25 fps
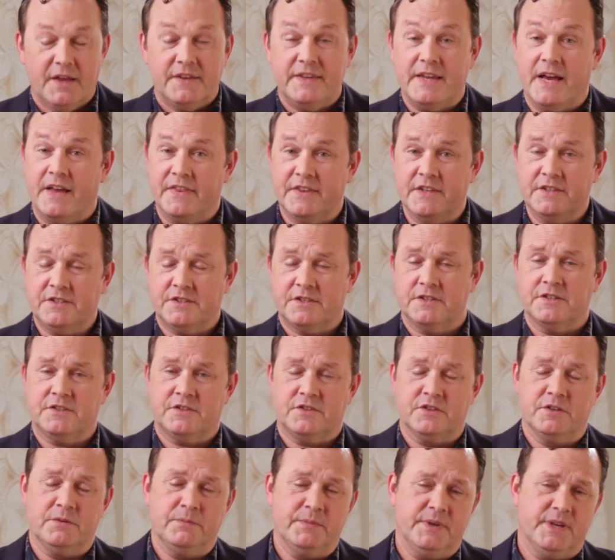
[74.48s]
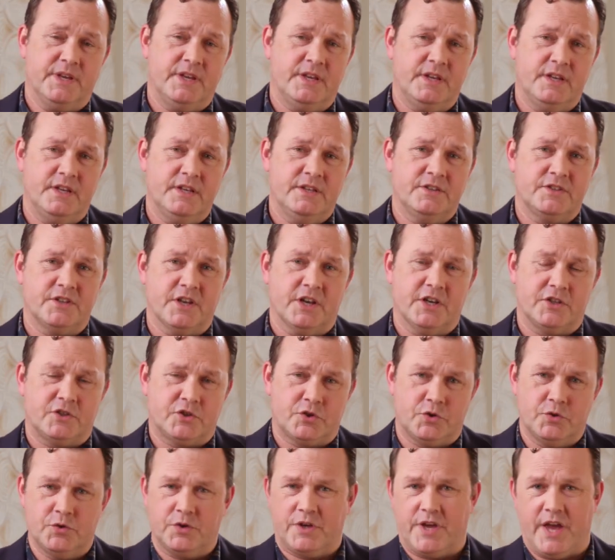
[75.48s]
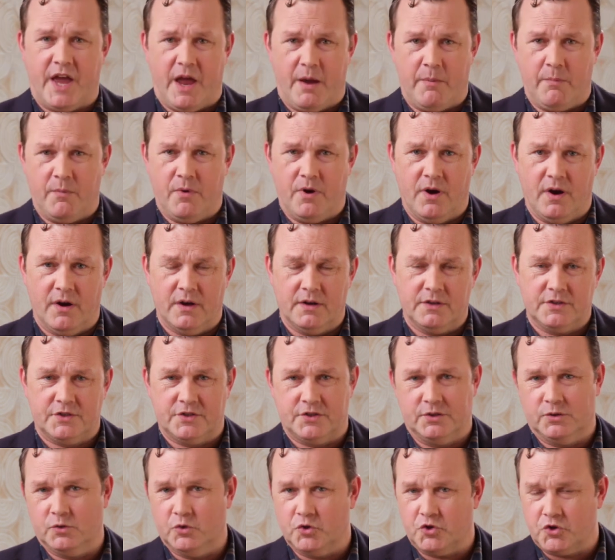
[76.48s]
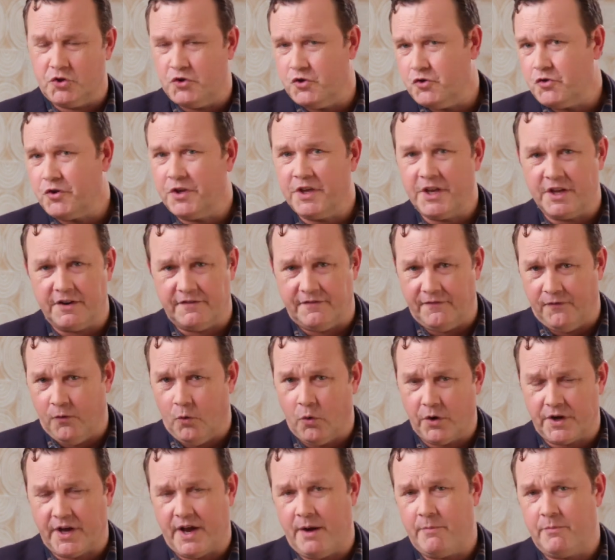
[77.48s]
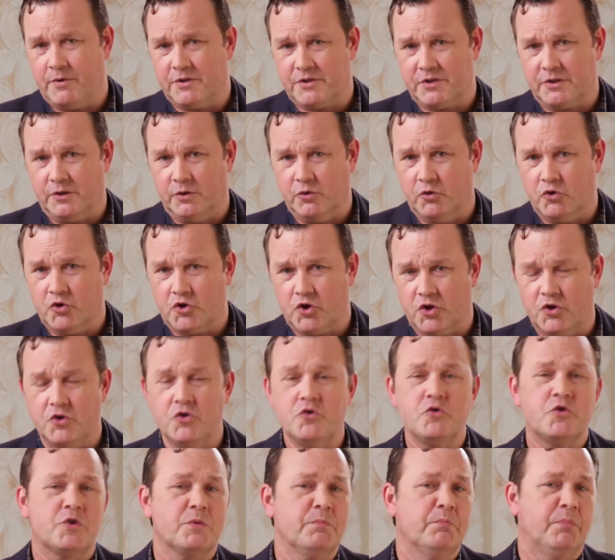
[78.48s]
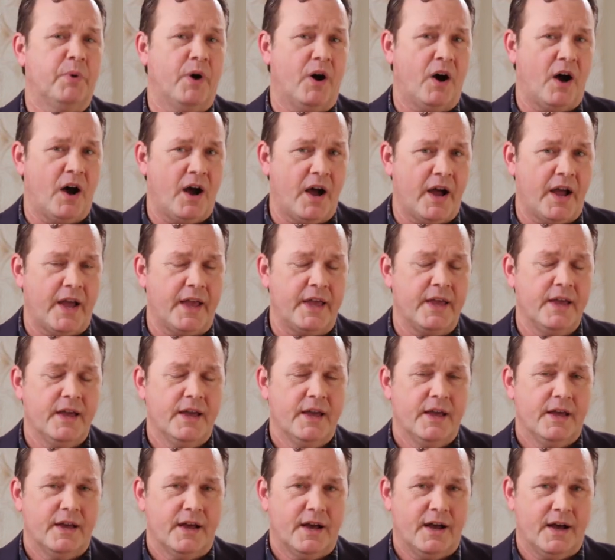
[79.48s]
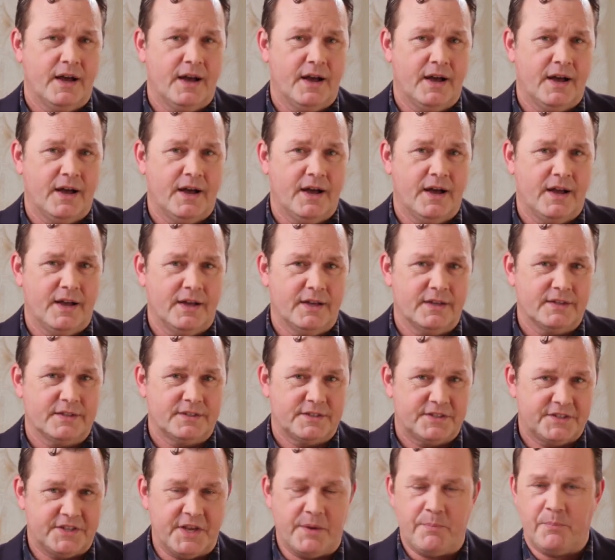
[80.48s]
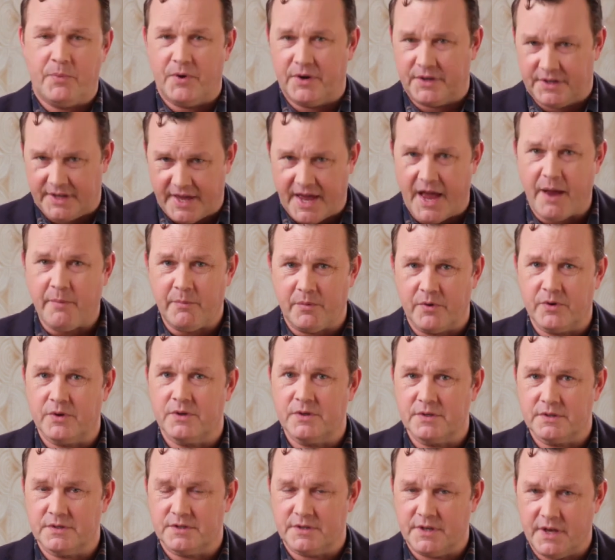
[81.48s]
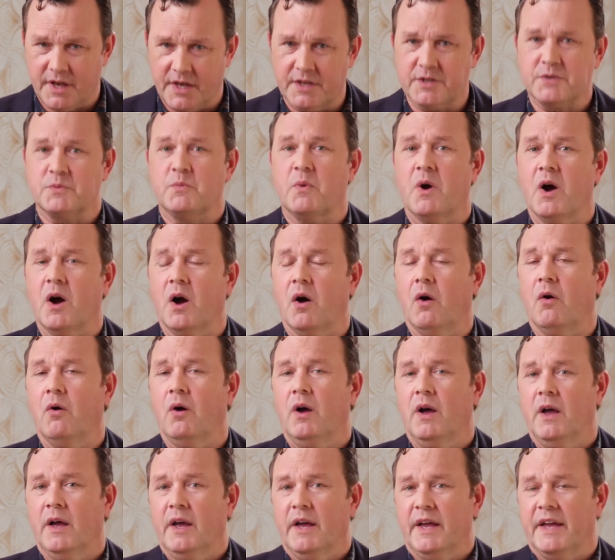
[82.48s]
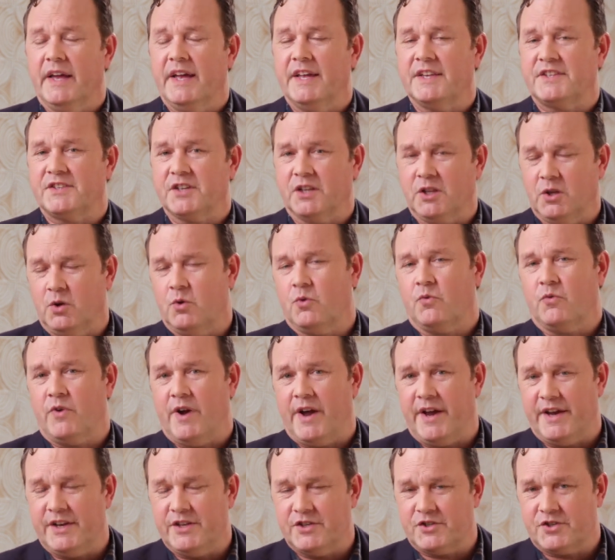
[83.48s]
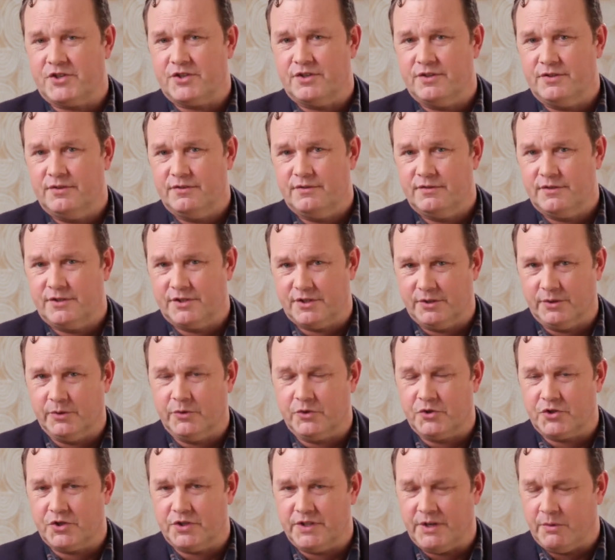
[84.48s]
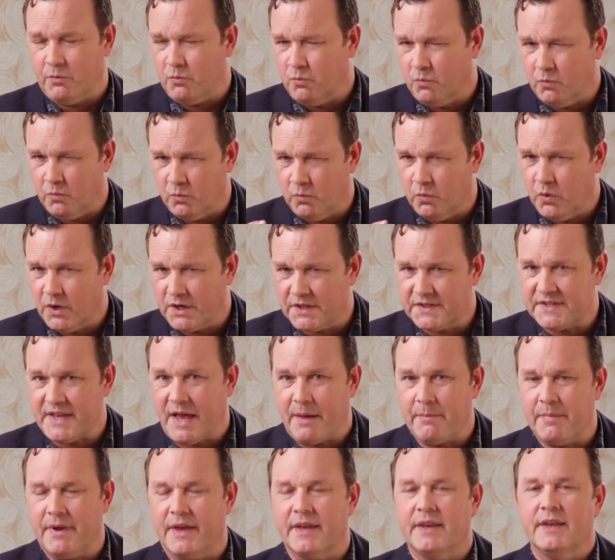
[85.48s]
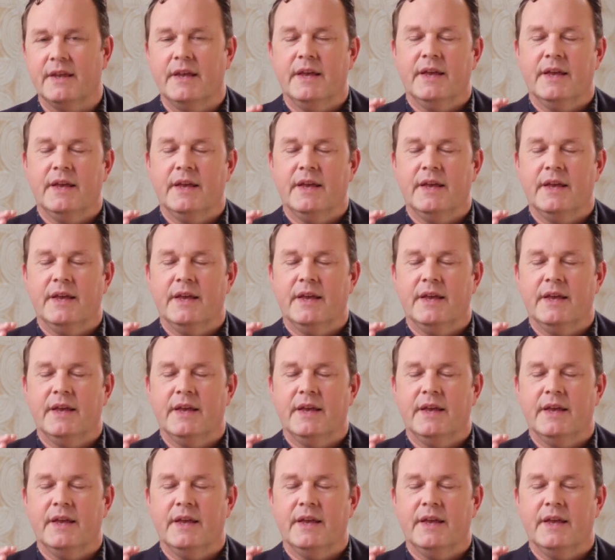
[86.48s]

Now, this system is a 2-camera solution. You can get a 4-camera solution. You can buy separate cameras as well. It's a long-range solution. Now, what does that mean?